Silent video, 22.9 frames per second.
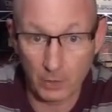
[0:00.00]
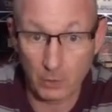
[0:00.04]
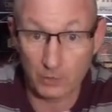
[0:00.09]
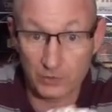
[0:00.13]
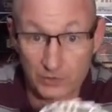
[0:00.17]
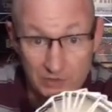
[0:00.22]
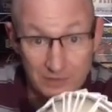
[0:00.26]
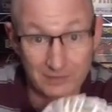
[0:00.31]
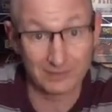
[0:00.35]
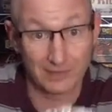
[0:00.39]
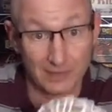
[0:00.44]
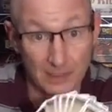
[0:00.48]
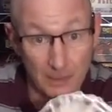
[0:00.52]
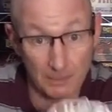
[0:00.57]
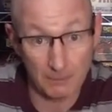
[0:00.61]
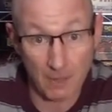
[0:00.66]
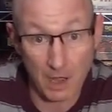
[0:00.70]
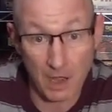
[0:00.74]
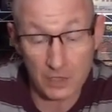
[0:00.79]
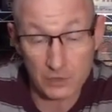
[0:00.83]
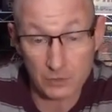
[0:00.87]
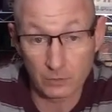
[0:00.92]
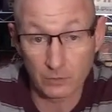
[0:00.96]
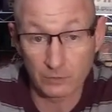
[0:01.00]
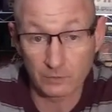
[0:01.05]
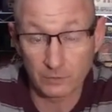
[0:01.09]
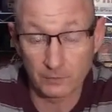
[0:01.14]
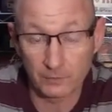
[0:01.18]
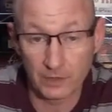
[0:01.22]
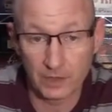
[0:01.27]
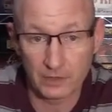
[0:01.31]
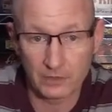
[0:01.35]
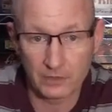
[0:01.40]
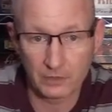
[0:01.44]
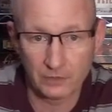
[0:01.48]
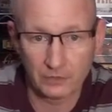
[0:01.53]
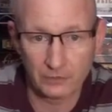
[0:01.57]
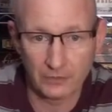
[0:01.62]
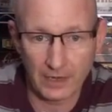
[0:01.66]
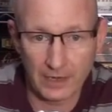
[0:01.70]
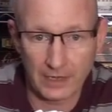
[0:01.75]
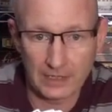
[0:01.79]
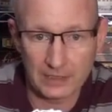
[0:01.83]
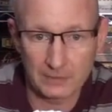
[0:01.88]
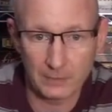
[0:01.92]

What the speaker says: which is like a module from Dungeons & Dragons,